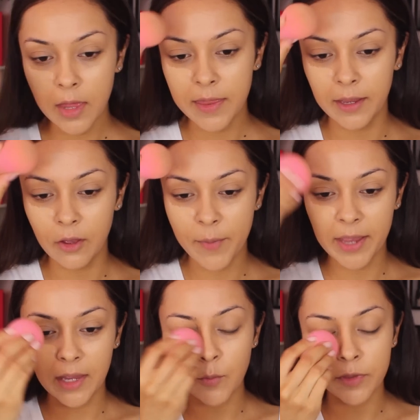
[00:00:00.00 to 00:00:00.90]
Then go
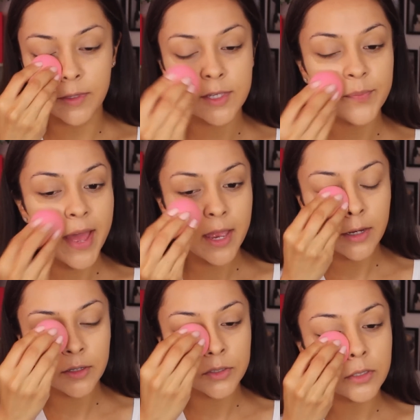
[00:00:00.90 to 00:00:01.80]
back in with the
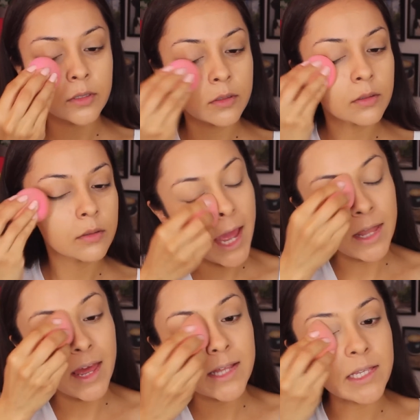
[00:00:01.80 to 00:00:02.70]
sponge
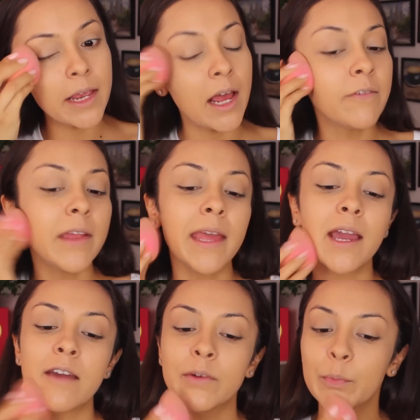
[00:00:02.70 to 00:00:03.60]
and that's it. I feel
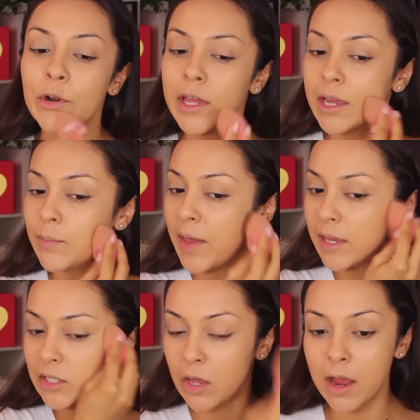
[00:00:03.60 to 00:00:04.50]
like I have a pretty good
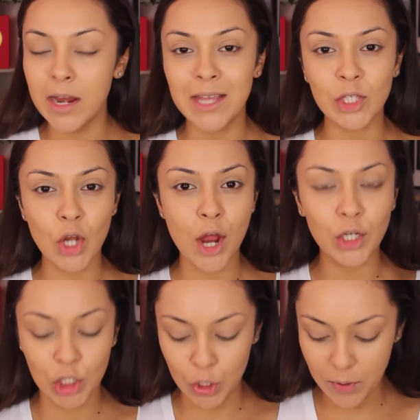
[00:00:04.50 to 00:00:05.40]
base on. It's
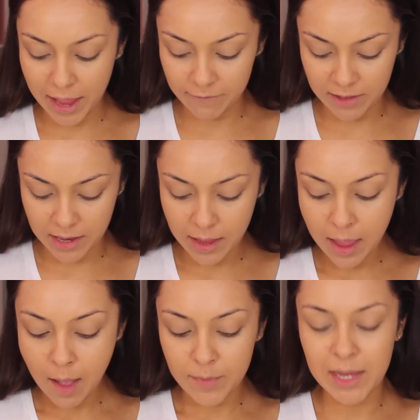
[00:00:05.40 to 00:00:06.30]
not too heavy
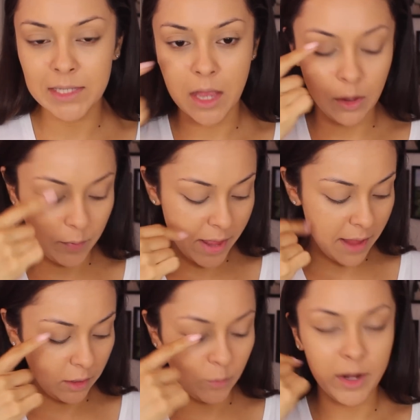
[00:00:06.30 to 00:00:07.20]
because I'll
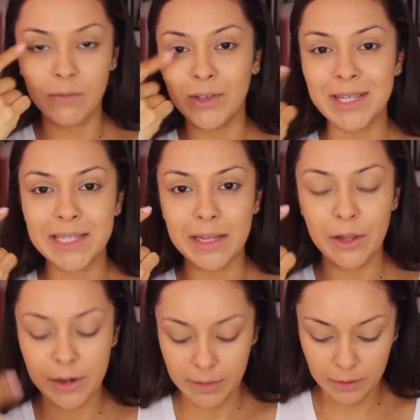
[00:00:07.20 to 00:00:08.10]
apply a little bit of
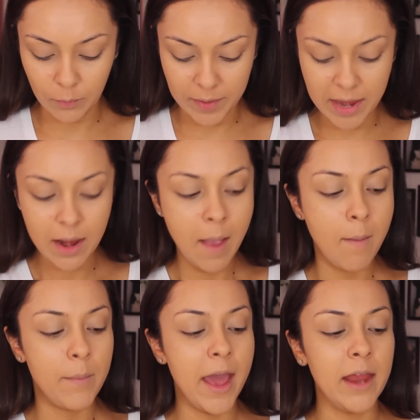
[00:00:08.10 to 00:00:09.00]
concealer in a little bit
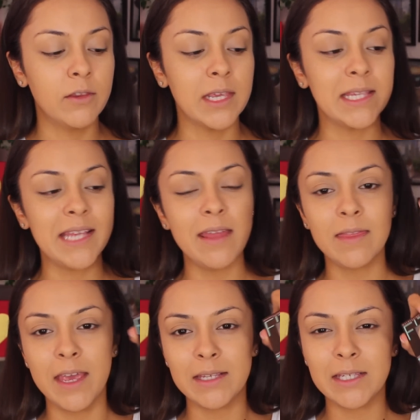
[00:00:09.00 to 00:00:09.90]
but to
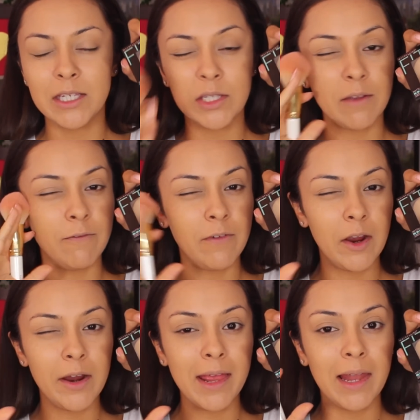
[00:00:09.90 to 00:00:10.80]
set this, just a
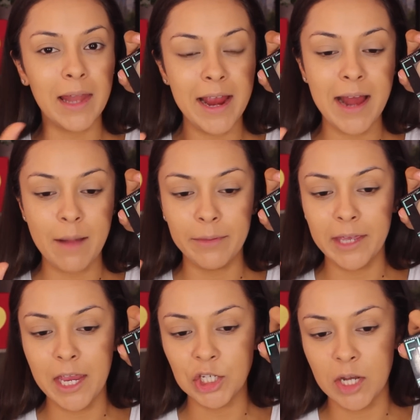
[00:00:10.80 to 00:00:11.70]
very light
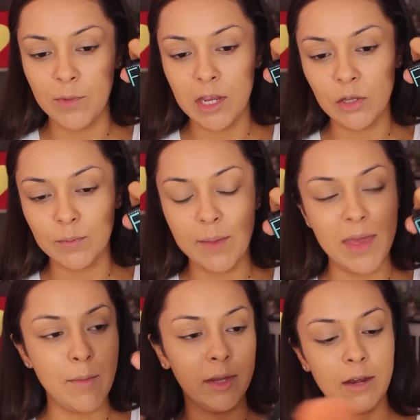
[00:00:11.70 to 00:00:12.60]
application, I'm going to use my
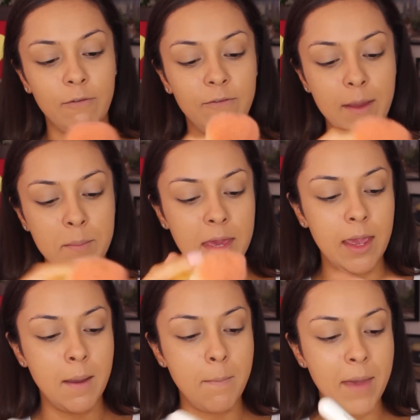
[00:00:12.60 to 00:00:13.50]
Maybelline Fit
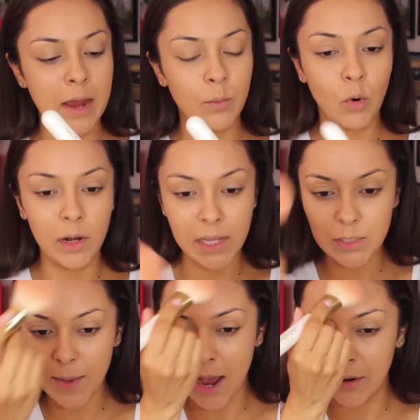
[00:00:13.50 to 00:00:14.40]
Me Matte and
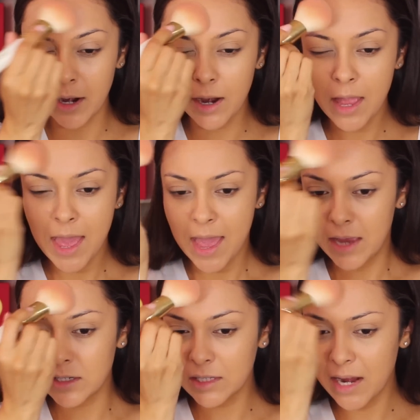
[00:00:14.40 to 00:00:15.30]
Poreless Powder
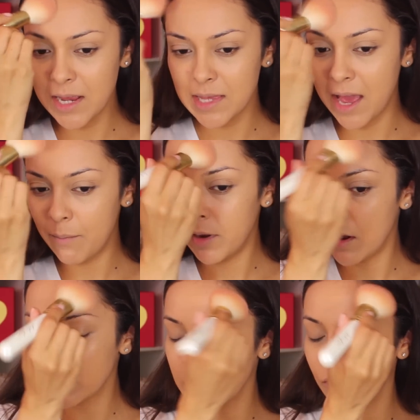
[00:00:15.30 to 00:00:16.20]
and just kind of tap it
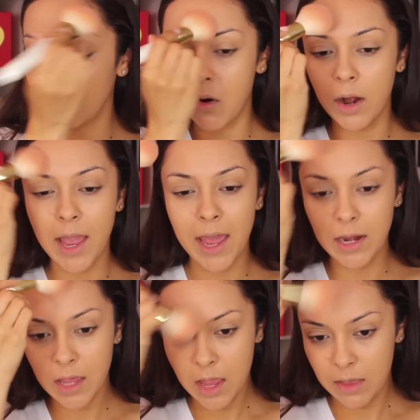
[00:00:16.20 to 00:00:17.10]
onto the
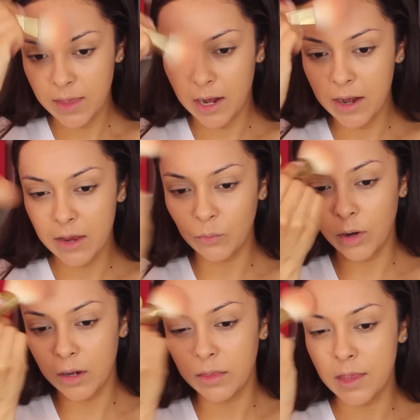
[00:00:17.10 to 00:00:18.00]
forehead, the areas
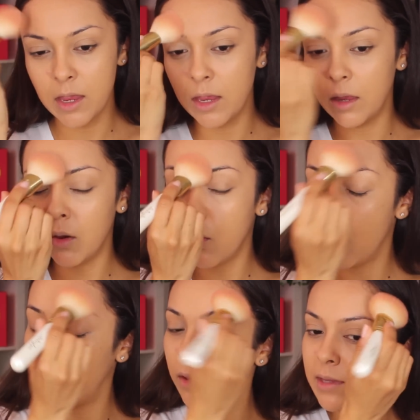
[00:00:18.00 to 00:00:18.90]
where the
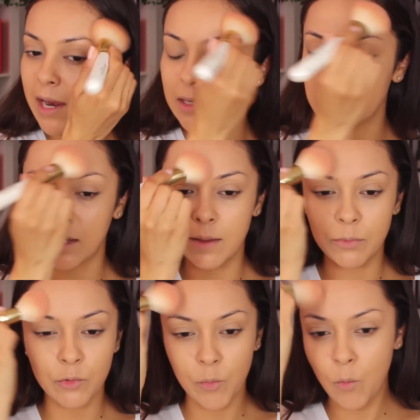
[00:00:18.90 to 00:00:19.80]
oil tends to
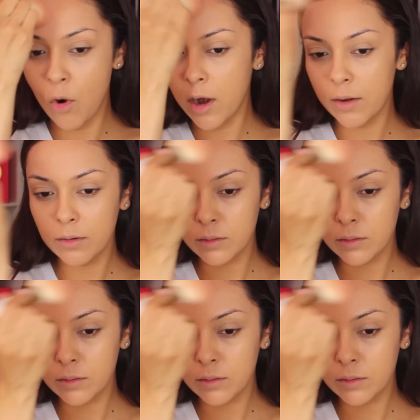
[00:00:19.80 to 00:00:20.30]
come through more.